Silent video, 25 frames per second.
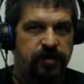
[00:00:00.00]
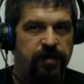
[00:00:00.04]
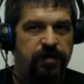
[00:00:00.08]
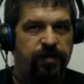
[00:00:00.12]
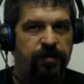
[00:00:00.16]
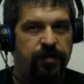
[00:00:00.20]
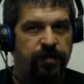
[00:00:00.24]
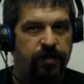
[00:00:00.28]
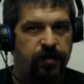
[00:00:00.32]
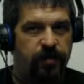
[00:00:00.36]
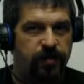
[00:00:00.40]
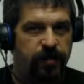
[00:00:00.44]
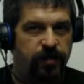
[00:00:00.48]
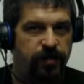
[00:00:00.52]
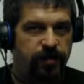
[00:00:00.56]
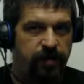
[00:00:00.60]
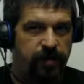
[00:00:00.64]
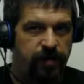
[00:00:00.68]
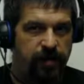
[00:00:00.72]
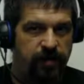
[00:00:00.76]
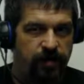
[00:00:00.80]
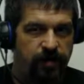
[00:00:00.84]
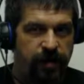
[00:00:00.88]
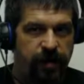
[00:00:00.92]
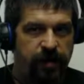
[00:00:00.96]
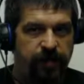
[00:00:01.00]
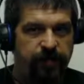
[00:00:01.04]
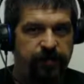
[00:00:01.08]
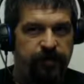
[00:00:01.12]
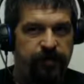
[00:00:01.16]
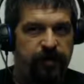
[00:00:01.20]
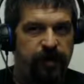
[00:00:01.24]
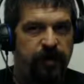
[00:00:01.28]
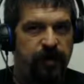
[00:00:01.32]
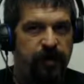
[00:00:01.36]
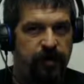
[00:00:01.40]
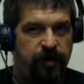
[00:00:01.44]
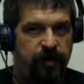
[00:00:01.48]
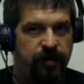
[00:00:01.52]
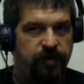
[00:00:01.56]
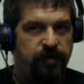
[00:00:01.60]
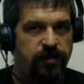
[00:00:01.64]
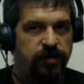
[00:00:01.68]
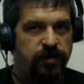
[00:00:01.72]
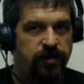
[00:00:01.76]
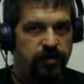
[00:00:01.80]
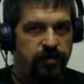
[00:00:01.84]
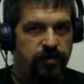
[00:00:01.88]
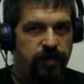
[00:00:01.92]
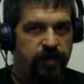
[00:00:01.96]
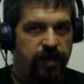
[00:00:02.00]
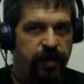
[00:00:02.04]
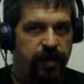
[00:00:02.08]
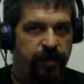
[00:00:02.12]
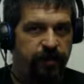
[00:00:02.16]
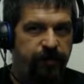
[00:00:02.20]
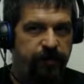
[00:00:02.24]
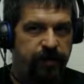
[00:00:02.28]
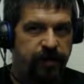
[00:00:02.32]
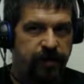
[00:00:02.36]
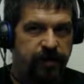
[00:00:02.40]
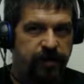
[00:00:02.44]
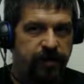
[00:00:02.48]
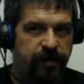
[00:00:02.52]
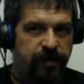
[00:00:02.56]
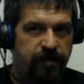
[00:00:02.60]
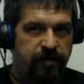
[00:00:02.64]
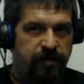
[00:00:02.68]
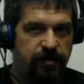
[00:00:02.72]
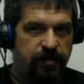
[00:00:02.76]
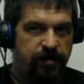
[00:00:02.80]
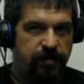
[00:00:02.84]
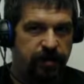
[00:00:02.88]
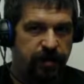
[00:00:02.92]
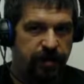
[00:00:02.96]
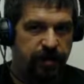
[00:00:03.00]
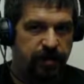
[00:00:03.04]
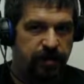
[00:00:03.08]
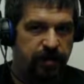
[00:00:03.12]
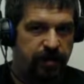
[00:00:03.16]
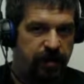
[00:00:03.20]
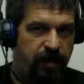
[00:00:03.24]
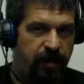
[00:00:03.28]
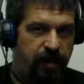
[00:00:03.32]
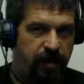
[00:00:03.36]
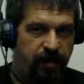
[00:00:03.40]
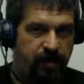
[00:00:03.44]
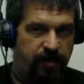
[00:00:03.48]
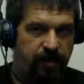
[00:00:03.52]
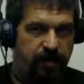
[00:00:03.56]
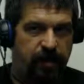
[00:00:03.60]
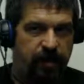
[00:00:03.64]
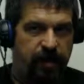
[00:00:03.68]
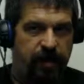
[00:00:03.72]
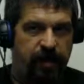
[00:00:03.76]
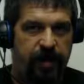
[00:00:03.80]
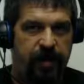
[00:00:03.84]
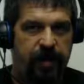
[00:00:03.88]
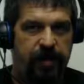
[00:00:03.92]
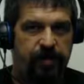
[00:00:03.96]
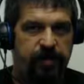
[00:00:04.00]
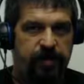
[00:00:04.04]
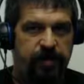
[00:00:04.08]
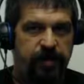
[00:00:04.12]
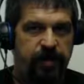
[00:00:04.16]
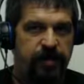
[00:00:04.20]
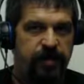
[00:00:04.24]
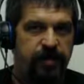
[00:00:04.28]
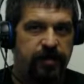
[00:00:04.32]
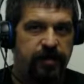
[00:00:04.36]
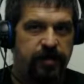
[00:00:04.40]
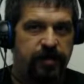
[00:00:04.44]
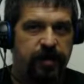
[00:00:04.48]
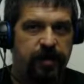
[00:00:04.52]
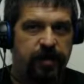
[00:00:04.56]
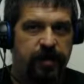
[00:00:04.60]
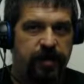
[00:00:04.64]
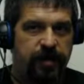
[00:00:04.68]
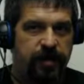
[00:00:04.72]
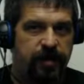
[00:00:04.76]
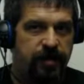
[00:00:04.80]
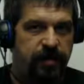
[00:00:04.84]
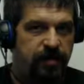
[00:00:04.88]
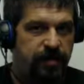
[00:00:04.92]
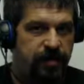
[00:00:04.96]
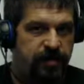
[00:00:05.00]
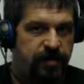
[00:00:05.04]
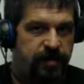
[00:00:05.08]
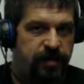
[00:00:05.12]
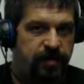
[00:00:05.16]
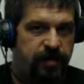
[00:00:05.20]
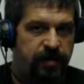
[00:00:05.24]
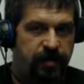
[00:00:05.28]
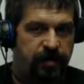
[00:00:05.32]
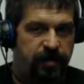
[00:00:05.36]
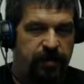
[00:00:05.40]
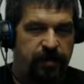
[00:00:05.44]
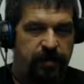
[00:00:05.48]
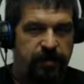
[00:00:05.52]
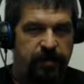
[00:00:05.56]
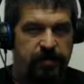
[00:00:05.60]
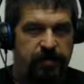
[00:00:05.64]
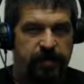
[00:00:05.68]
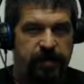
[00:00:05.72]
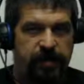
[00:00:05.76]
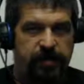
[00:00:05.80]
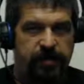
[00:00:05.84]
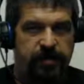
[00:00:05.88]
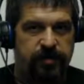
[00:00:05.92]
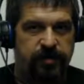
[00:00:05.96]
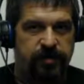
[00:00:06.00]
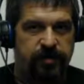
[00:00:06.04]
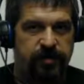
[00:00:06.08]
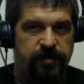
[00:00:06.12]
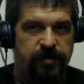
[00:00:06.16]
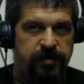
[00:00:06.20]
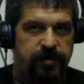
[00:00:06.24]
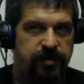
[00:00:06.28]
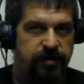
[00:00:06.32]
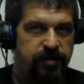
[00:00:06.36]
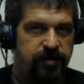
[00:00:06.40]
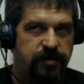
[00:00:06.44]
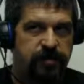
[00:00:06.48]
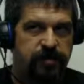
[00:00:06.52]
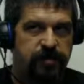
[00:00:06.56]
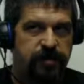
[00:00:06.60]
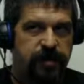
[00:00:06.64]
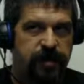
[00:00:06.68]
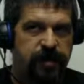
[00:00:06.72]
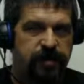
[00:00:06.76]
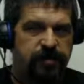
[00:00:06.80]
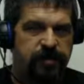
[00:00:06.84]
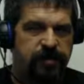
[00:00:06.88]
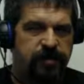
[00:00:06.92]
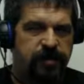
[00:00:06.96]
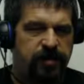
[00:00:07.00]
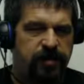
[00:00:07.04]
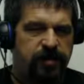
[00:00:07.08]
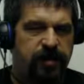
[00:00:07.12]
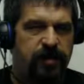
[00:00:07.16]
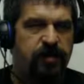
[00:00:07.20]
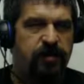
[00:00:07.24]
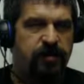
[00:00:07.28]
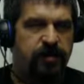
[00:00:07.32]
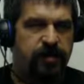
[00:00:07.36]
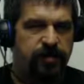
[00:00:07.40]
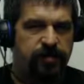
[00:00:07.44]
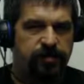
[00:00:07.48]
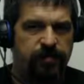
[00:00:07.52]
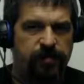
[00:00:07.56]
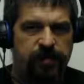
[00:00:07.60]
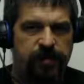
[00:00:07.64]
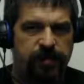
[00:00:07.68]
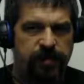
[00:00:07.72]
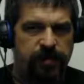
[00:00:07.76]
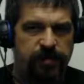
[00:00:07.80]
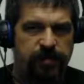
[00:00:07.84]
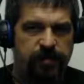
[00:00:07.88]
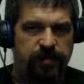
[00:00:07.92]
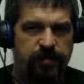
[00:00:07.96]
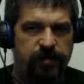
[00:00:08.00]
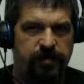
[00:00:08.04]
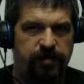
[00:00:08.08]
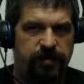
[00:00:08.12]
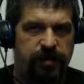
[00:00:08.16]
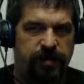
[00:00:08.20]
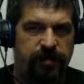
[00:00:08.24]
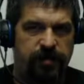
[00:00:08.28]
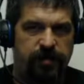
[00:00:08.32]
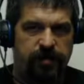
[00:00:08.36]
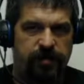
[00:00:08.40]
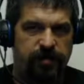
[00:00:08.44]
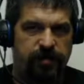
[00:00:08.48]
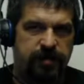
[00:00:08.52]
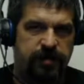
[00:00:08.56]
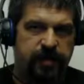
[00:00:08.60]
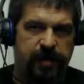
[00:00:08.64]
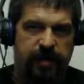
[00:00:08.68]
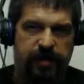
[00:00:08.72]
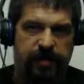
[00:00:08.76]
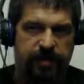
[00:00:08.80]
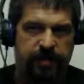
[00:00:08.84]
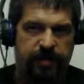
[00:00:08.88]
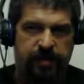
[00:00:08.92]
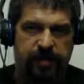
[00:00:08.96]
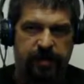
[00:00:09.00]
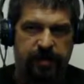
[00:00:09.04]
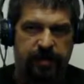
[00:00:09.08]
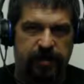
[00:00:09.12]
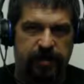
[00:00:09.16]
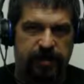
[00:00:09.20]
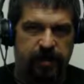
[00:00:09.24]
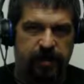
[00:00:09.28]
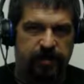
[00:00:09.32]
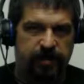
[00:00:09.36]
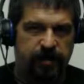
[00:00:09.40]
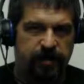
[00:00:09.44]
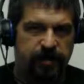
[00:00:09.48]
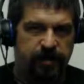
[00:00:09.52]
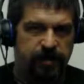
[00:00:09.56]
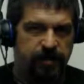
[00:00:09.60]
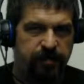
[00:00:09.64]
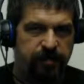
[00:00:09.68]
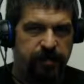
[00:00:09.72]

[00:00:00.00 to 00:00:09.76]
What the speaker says: If it would have been on Wi-Fi, on a good Wi-Fi signal like the one I have here, is, you know, 100 meg service. It's actually, no, it's like more like 200 meg service now. I think they doubled it.